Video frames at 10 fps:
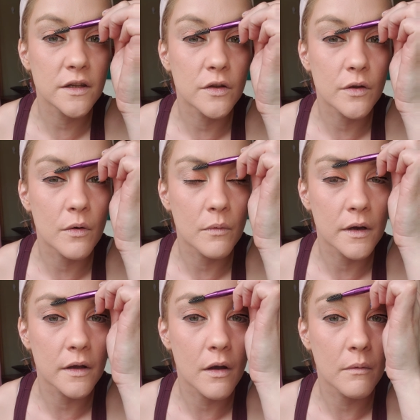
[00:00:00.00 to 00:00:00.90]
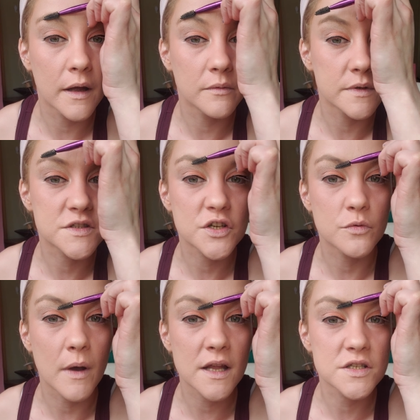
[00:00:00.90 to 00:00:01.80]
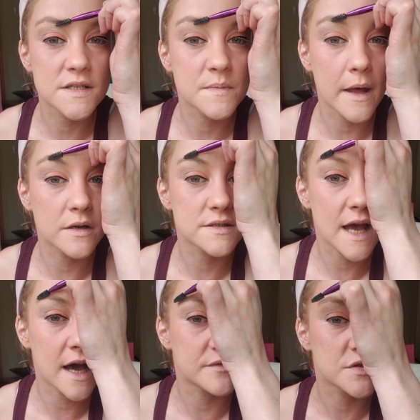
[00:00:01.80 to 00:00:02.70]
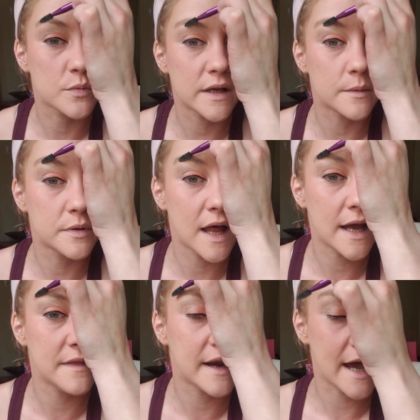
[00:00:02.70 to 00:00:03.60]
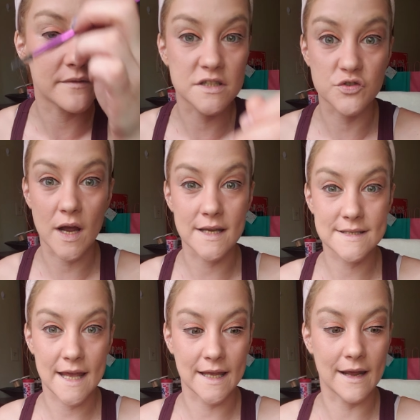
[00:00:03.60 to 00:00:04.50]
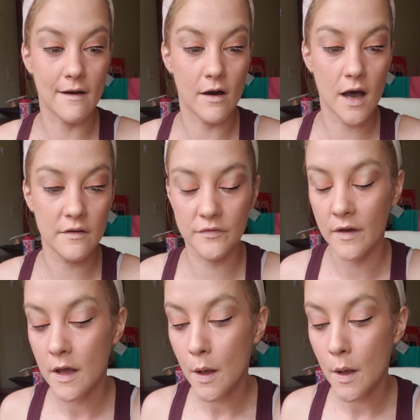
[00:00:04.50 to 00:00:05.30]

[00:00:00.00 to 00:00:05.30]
You don't want to go in with too much. It's better to have to reapply than have to try and take it off.